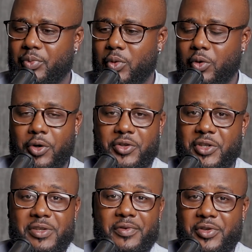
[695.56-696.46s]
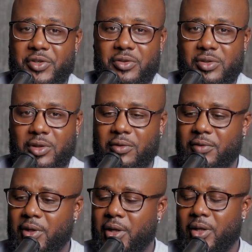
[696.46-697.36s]
or even just yourself.
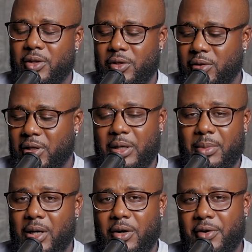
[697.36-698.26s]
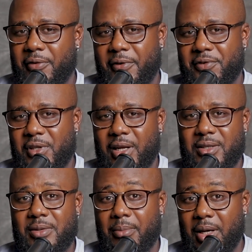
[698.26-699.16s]
You're looking at about
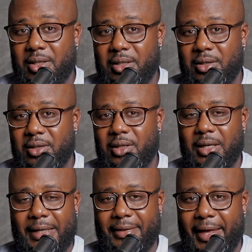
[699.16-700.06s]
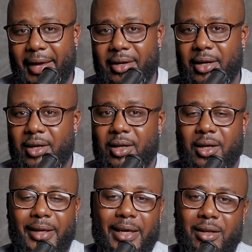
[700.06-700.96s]
$150 a month in that.
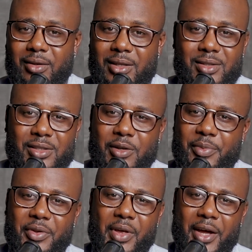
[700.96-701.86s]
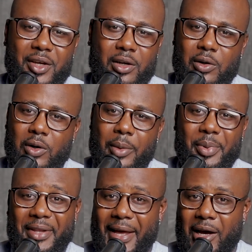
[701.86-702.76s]
Again, this is something that you can go up
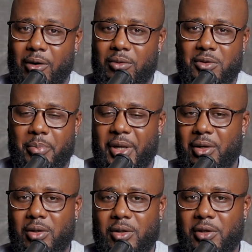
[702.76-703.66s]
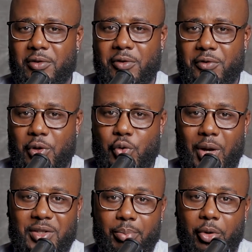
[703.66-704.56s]
or down depending on you
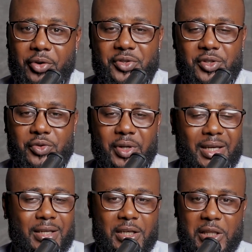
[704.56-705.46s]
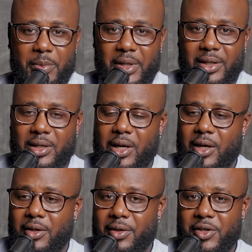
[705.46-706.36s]
as a person. You can eliminate
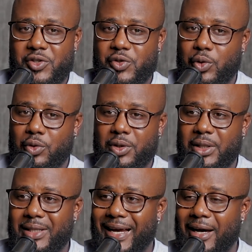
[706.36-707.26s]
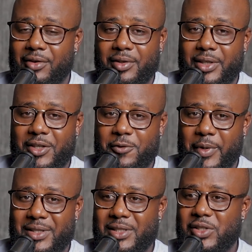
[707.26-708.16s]
this totally out of the
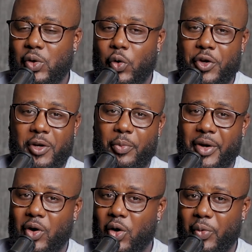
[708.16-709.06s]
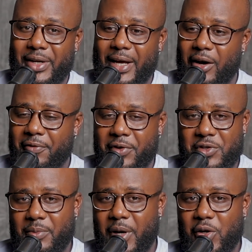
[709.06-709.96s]
expenses, or you can bring all the way down if you're
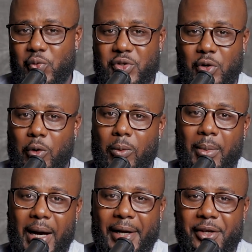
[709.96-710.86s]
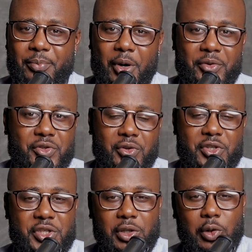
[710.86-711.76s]
somebody who's a homebody. You're probably just going to
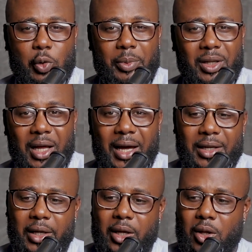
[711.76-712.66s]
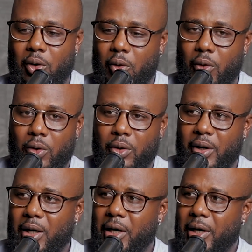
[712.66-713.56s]
chill home a lot, or
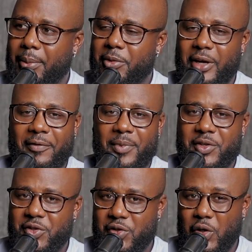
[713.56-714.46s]
you have places to